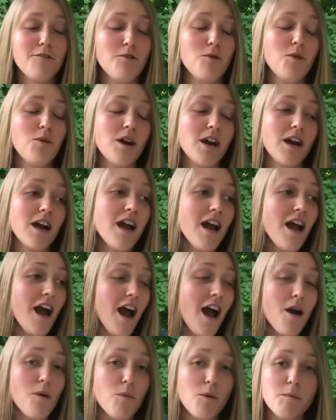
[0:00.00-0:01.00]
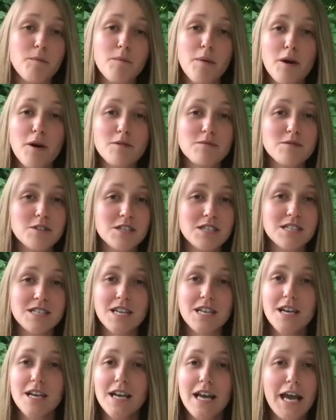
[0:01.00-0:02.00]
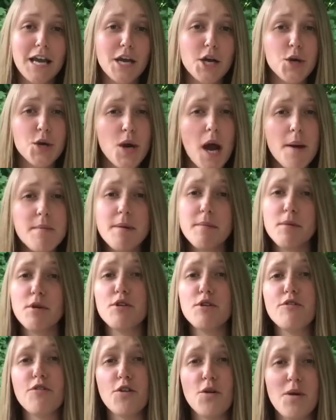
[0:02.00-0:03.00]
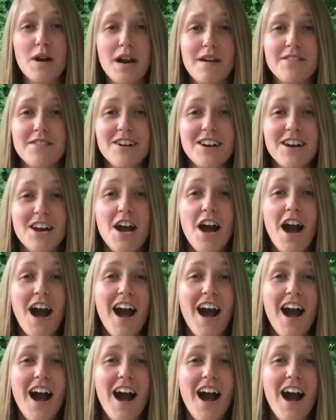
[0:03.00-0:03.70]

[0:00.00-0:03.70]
or we're both just in a crummy mood for whatever,